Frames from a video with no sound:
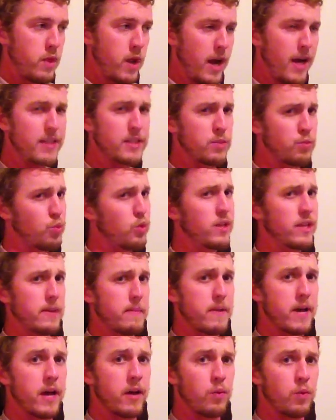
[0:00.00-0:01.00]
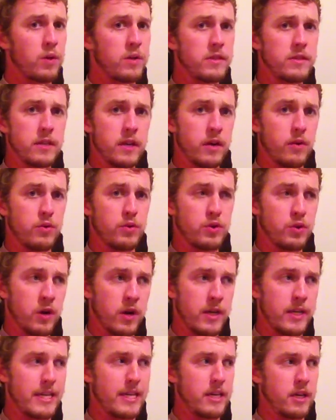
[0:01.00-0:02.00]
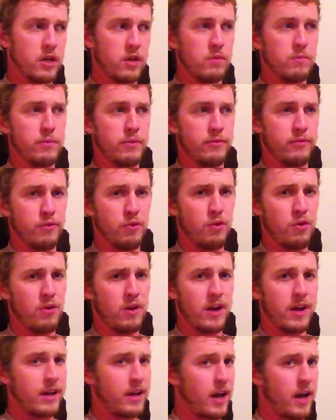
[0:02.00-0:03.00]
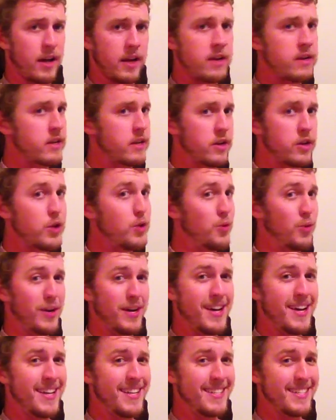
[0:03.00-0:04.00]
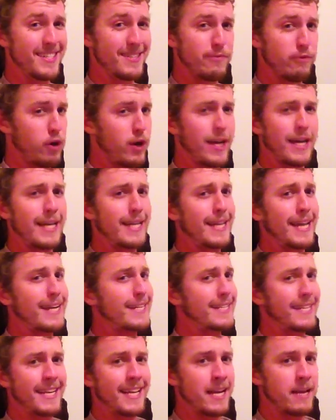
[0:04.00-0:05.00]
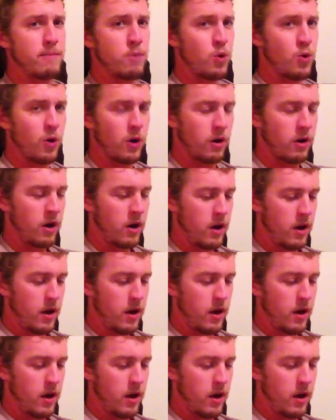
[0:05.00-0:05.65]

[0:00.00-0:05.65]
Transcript: I had some really bad ones that I was trying to heal before I got any new ones, before I collected any more.